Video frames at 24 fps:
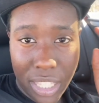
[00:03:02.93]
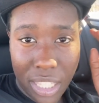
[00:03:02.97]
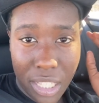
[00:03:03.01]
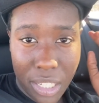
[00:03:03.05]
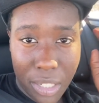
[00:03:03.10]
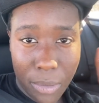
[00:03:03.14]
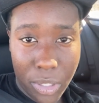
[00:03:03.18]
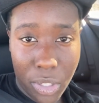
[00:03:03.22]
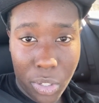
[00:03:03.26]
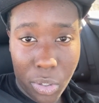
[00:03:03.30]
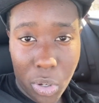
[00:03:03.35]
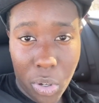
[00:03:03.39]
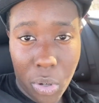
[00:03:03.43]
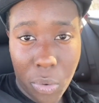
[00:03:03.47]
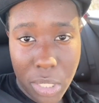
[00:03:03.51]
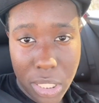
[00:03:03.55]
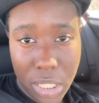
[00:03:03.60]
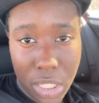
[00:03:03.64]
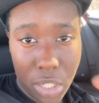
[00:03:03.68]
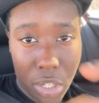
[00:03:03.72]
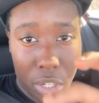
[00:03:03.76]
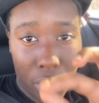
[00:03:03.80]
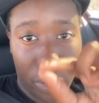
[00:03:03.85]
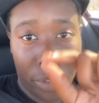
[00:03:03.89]
The goal
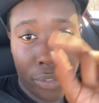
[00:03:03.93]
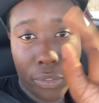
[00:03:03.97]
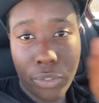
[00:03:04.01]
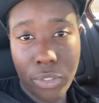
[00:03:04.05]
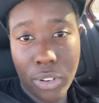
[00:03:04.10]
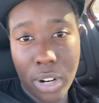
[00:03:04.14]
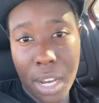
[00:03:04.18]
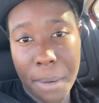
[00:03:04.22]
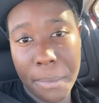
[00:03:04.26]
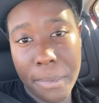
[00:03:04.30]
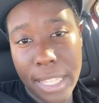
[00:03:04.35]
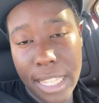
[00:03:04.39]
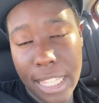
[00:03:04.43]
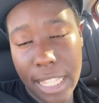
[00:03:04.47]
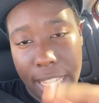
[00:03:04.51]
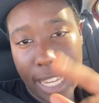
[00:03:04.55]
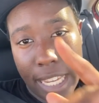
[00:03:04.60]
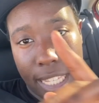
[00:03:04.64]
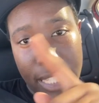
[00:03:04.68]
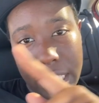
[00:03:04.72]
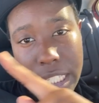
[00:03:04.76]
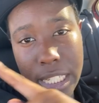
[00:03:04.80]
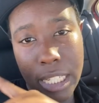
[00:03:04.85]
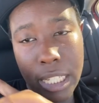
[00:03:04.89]
was to go from
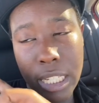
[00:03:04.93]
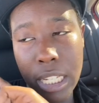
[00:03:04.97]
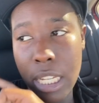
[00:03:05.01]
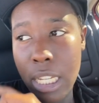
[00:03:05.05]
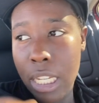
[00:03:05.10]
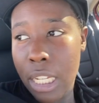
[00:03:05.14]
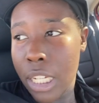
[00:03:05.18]
Atlanta